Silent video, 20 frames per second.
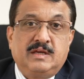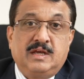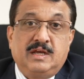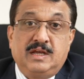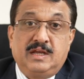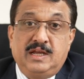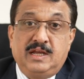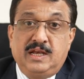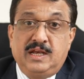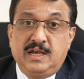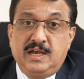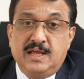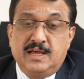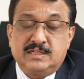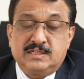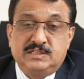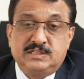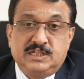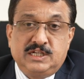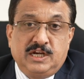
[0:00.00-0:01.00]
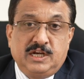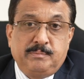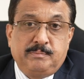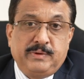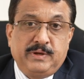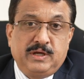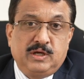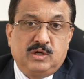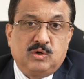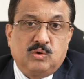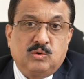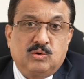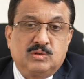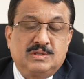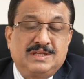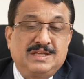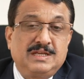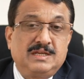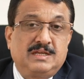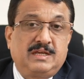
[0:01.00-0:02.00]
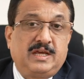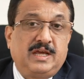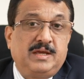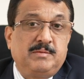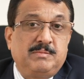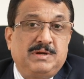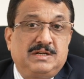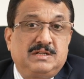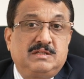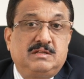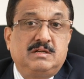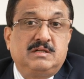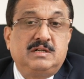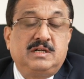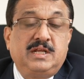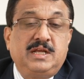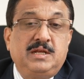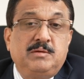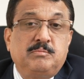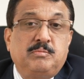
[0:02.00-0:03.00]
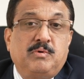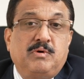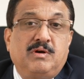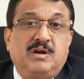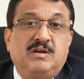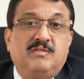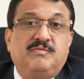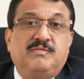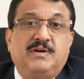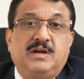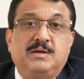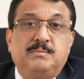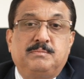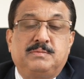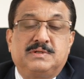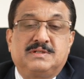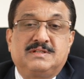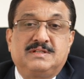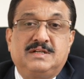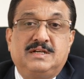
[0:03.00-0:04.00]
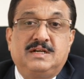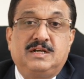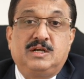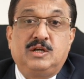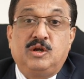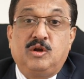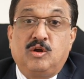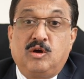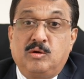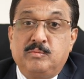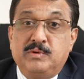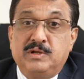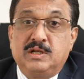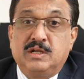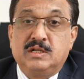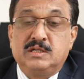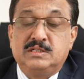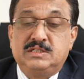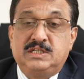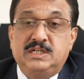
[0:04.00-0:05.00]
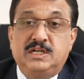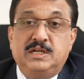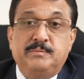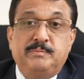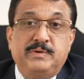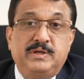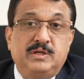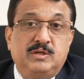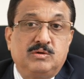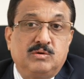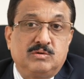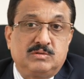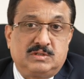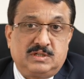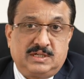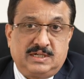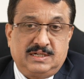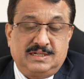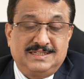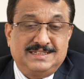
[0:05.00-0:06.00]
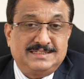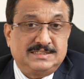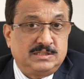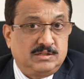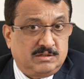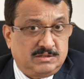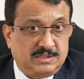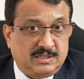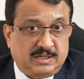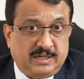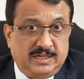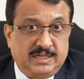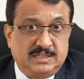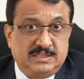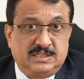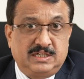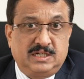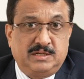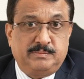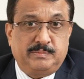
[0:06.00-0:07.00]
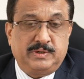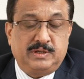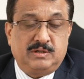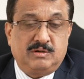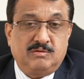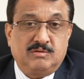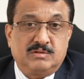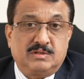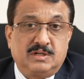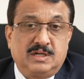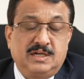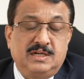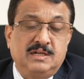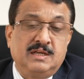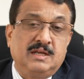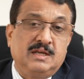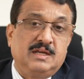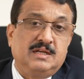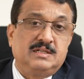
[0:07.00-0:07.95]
India's GDP growth came at 13.5% nominal GDP growth rate. This is not the real GDP growth rate.